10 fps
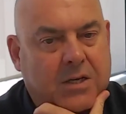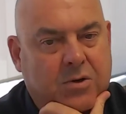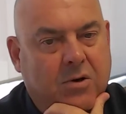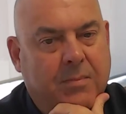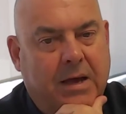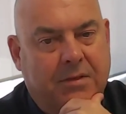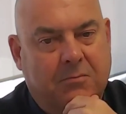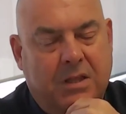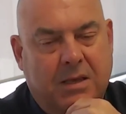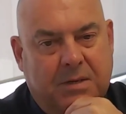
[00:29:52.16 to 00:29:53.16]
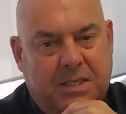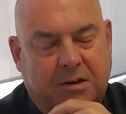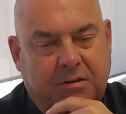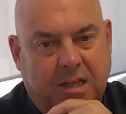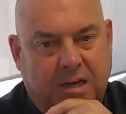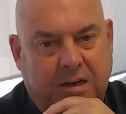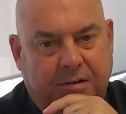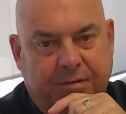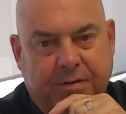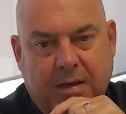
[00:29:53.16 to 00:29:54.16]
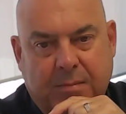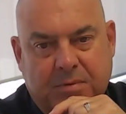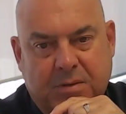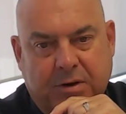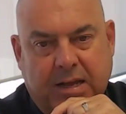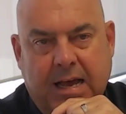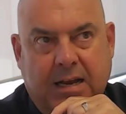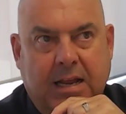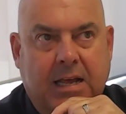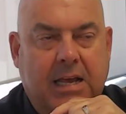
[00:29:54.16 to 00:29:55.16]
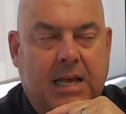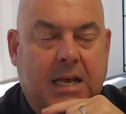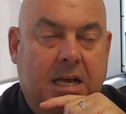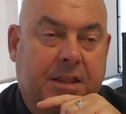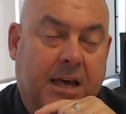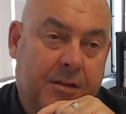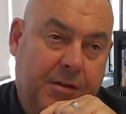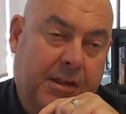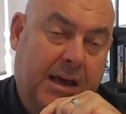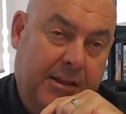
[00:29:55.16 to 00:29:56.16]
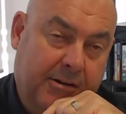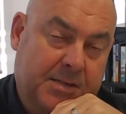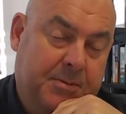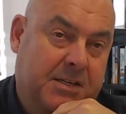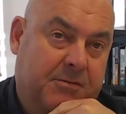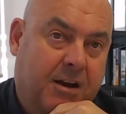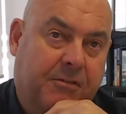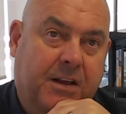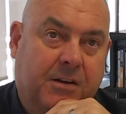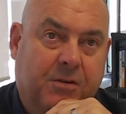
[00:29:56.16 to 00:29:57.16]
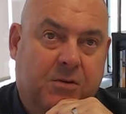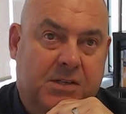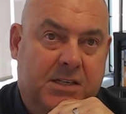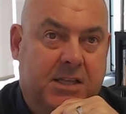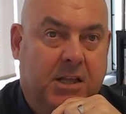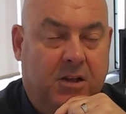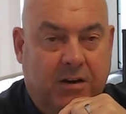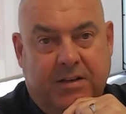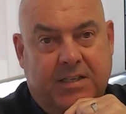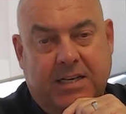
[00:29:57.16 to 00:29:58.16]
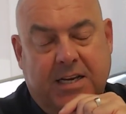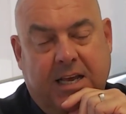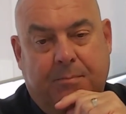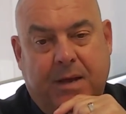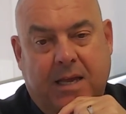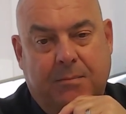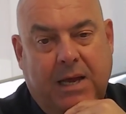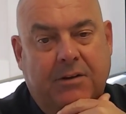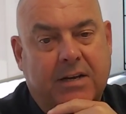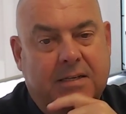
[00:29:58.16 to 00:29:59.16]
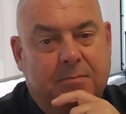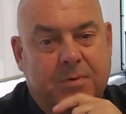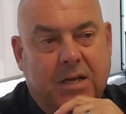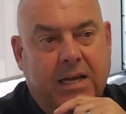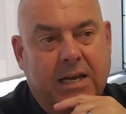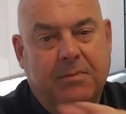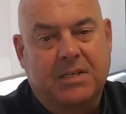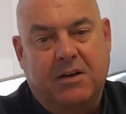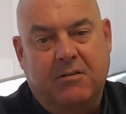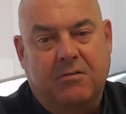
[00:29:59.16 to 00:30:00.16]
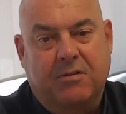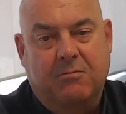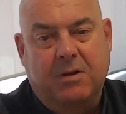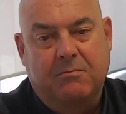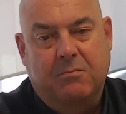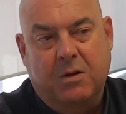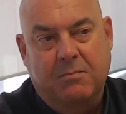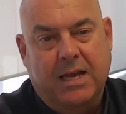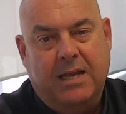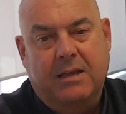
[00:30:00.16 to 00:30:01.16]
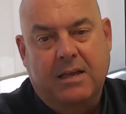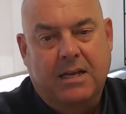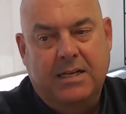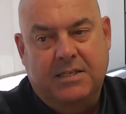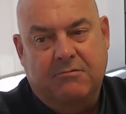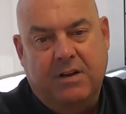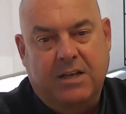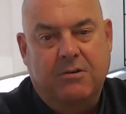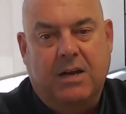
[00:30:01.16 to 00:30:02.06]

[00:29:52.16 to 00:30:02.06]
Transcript: talk about them when they're material enough to bring out. The other aspect of graphene, of course, is that a lot of it's ending up back in batteries. So any material that we make is a really good